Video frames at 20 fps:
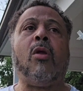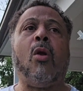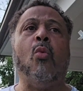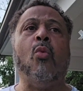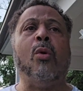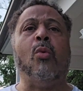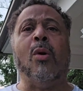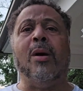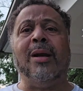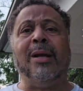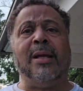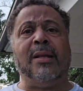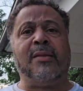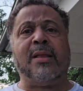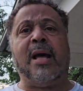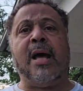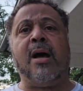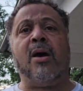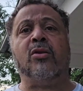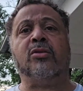We want to get
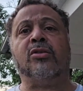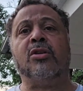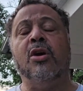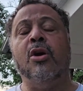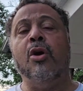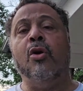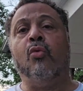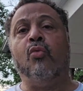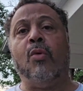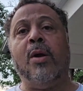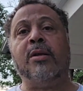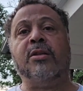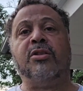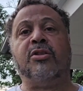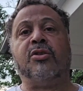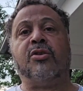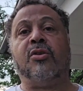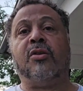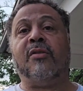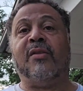the house
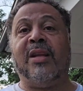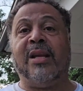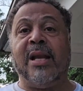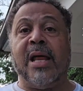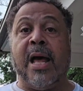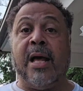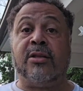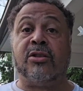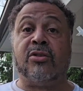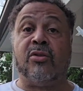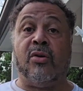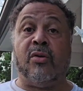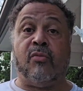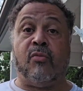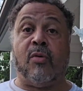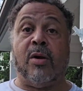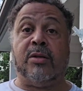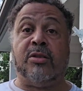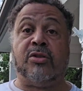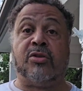registered in the National
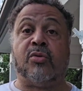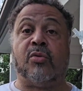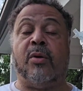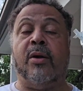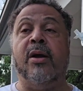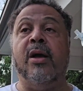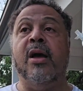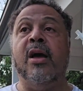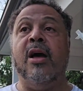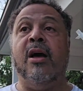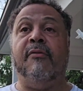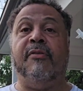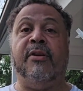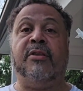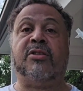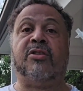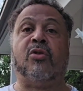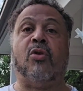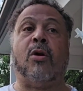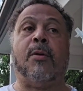Registry of
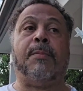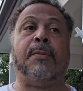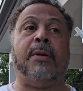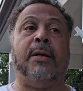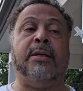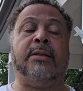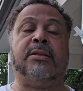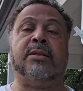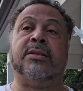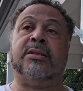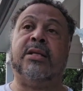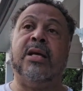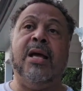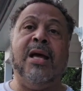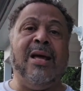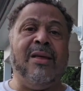Historic Places.